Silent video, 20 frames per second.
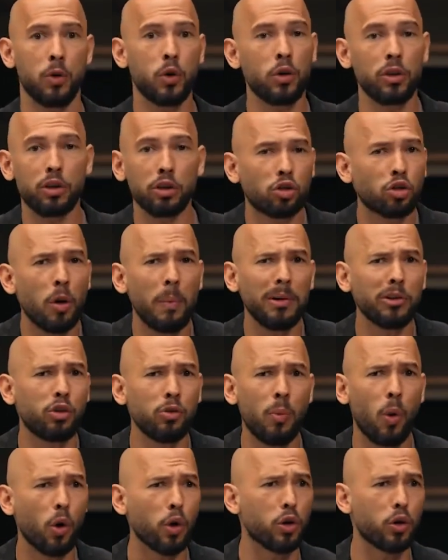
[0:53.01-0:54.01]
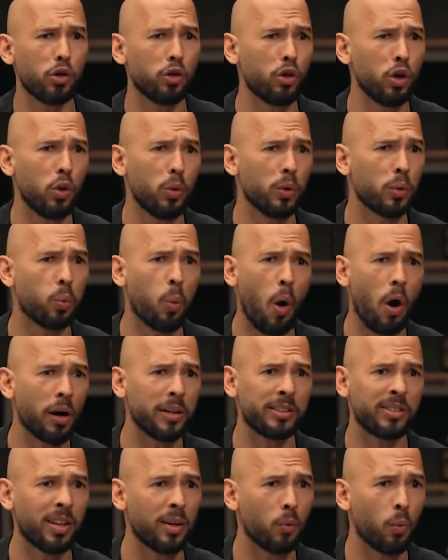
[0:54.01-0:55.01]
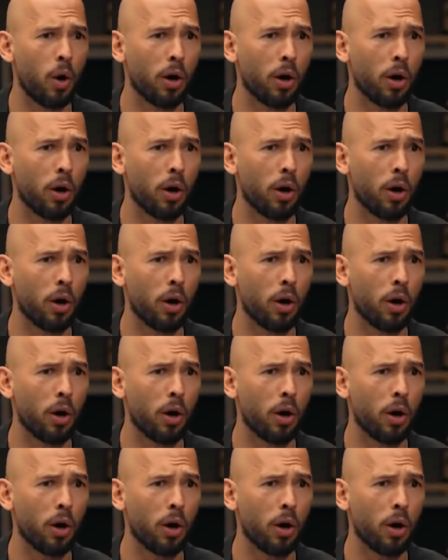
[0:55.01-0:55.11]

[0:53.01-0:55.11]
There's so much more you could do with instead of